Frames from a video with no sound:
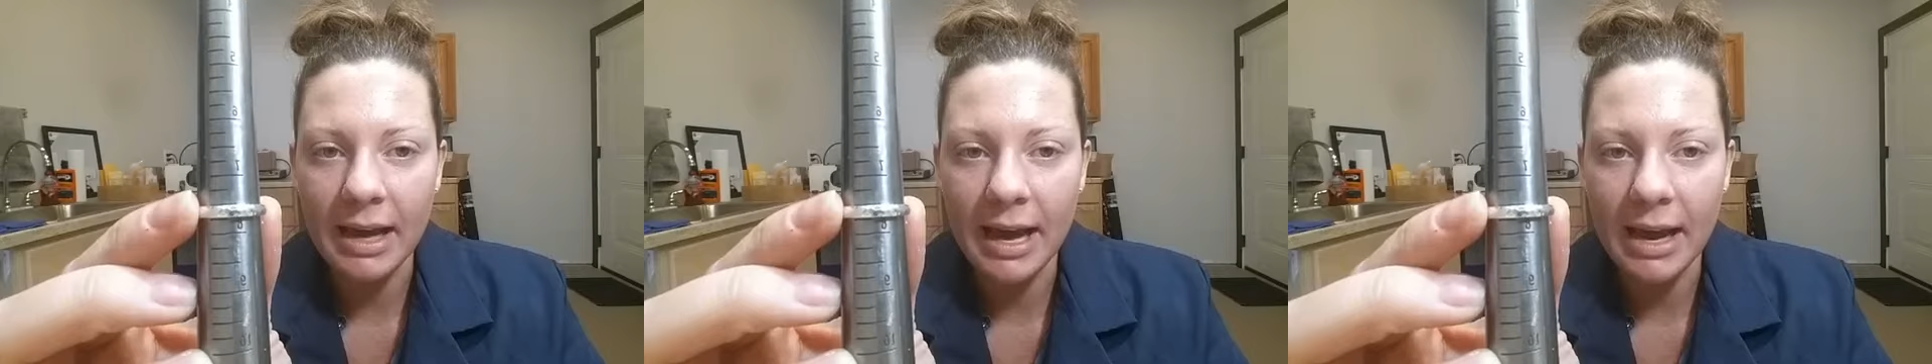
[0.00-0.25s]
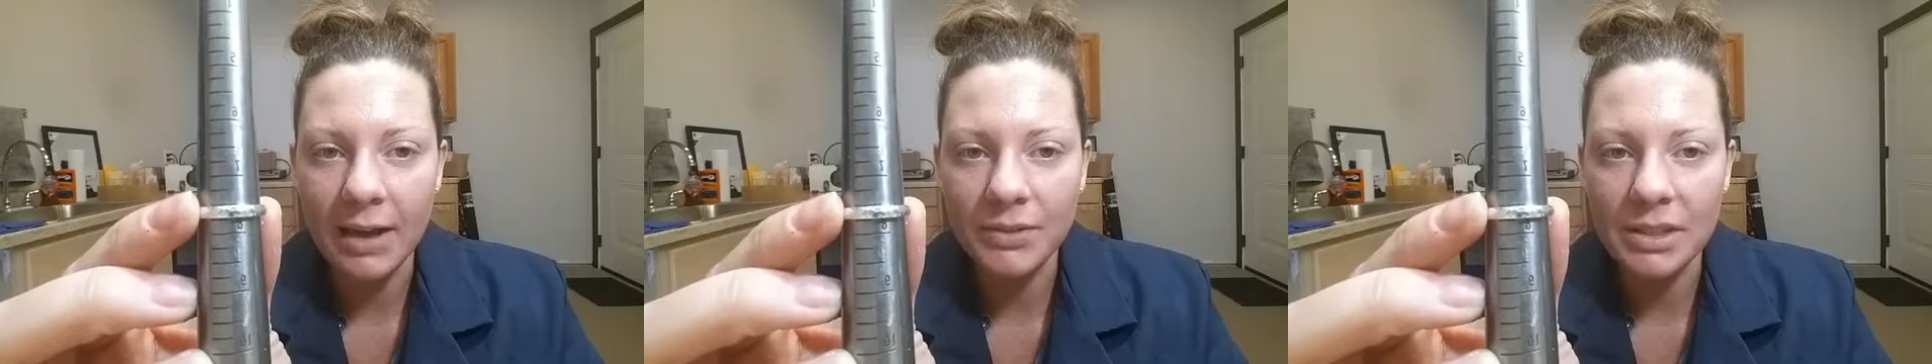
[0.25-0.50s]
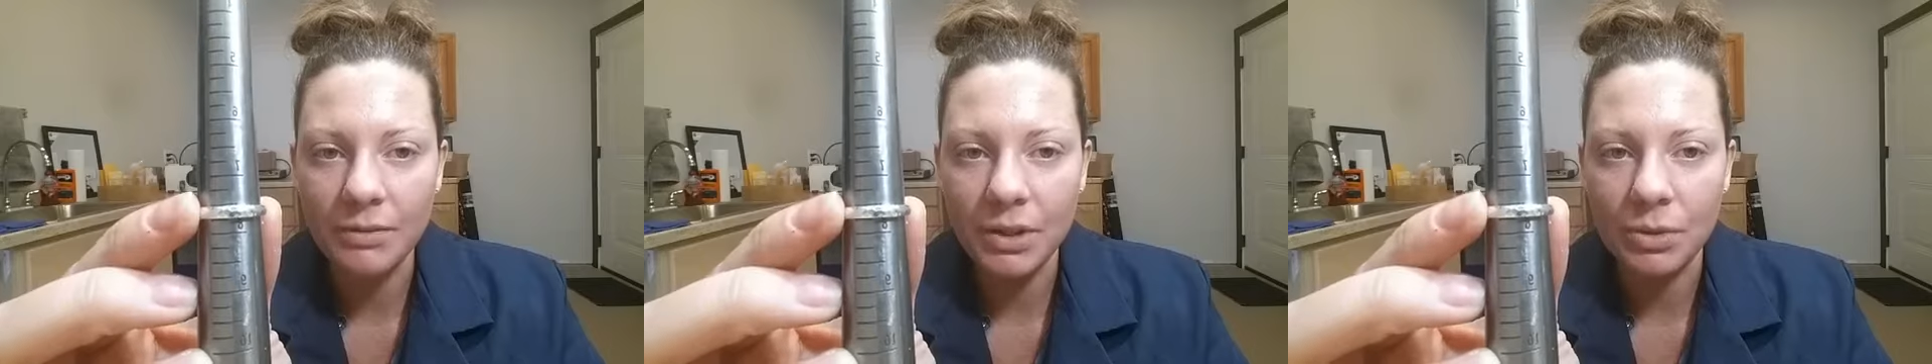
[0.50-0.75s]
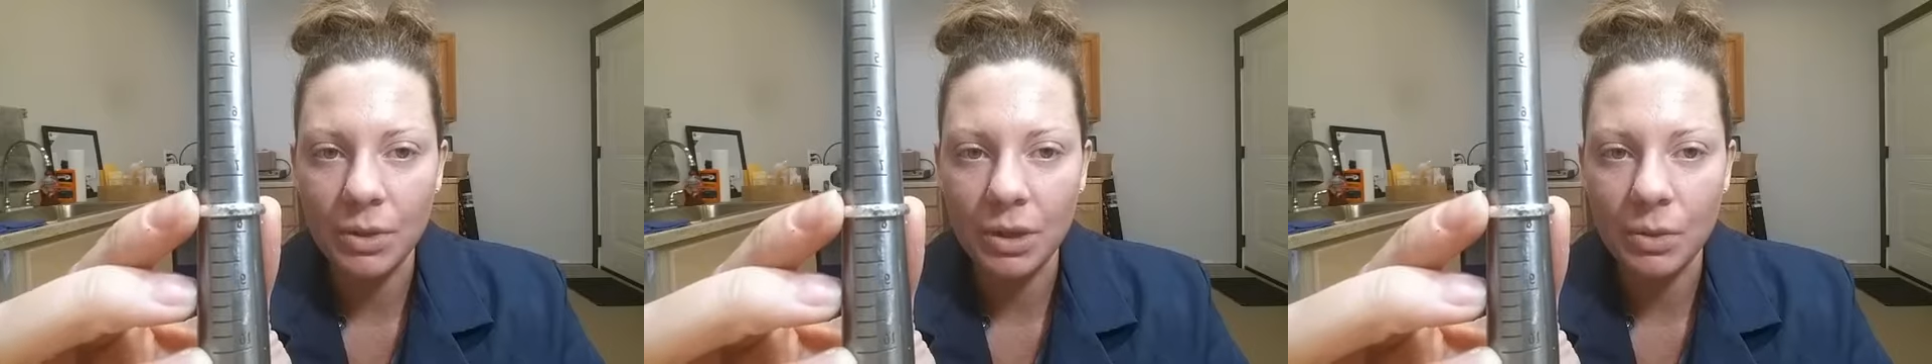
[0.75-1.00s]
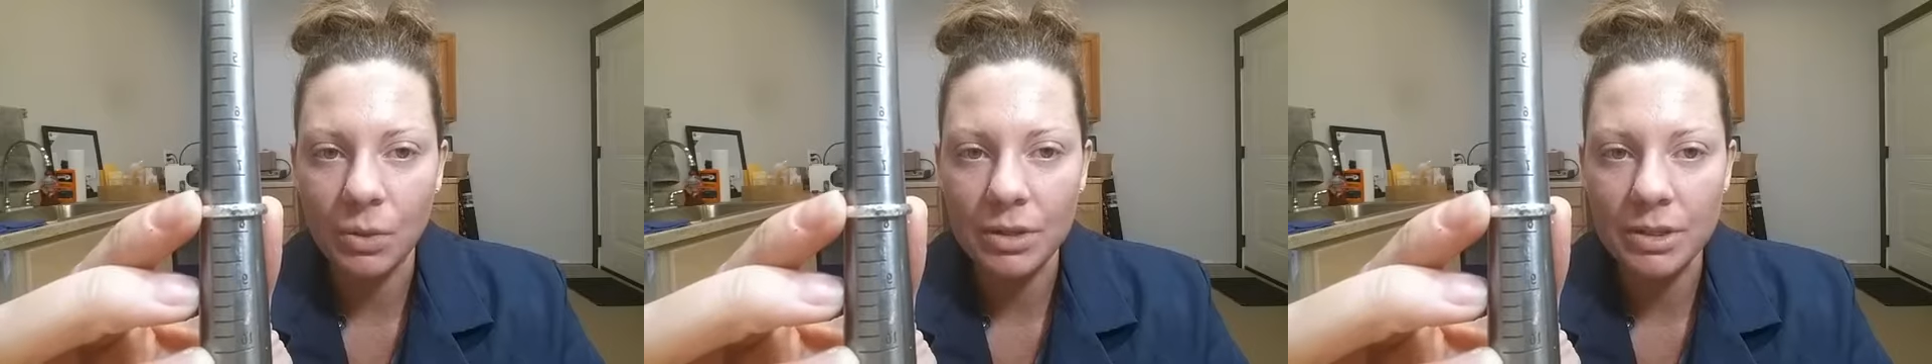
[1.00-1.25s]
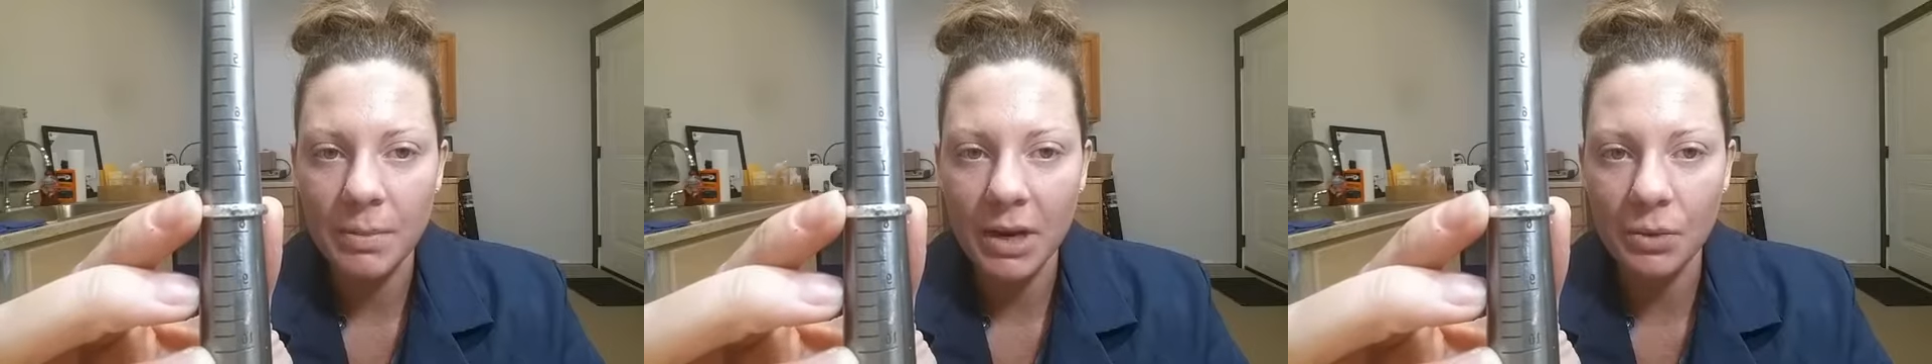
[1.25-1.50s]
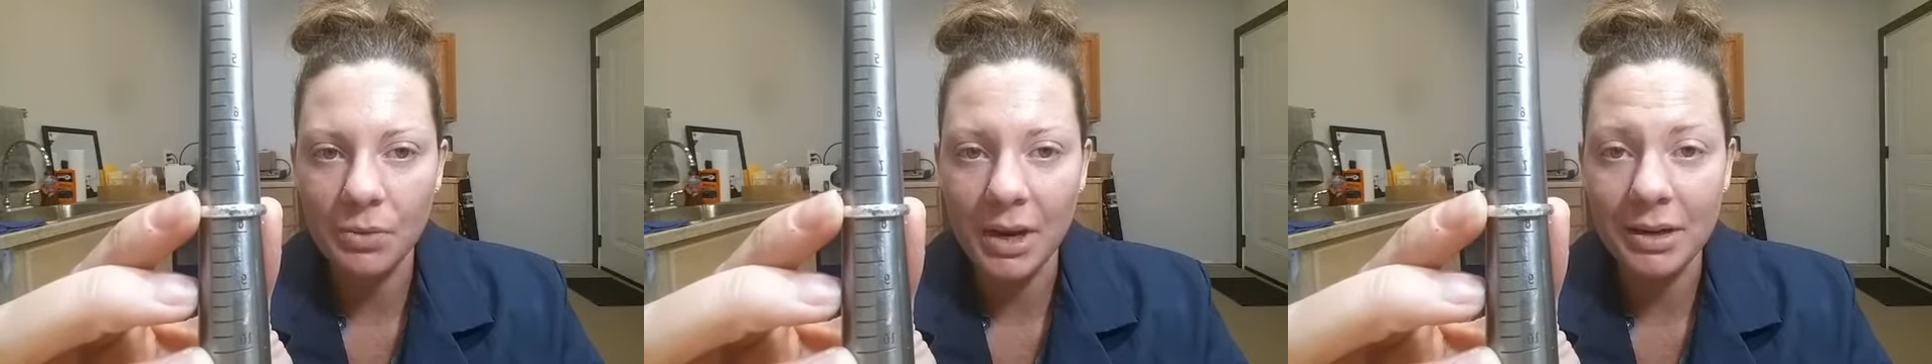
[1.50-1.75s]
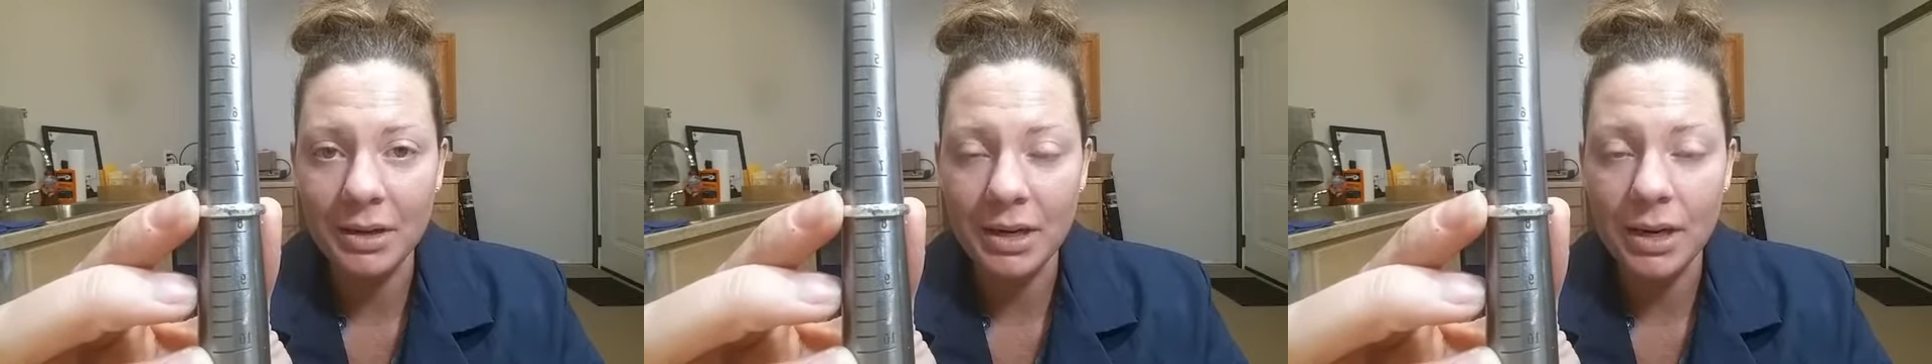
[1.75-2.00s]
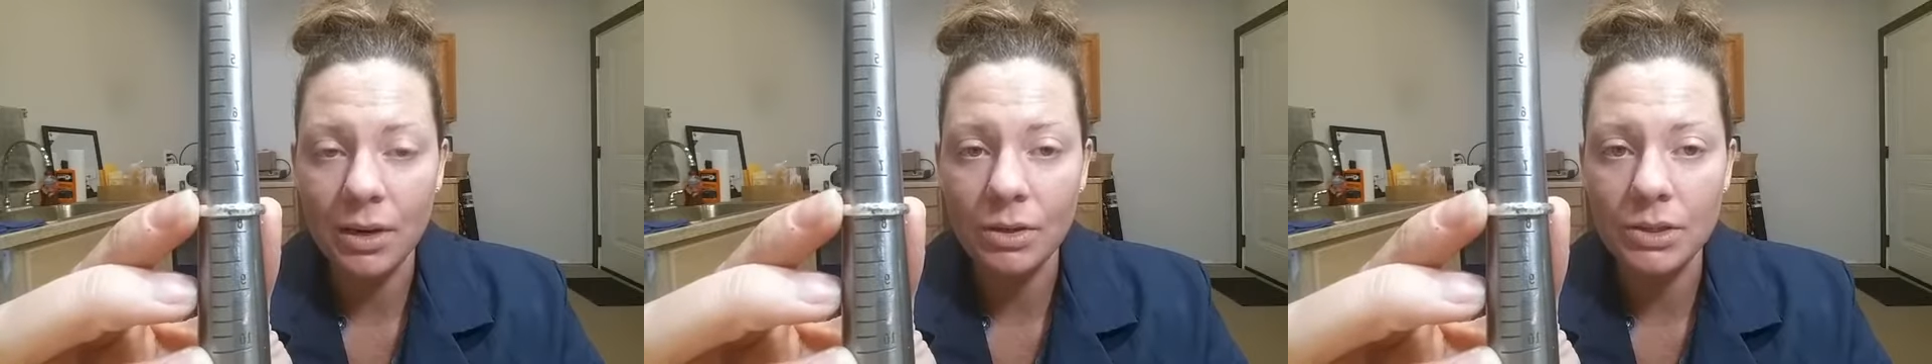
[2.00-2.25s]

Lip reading: 7.75, about right in here.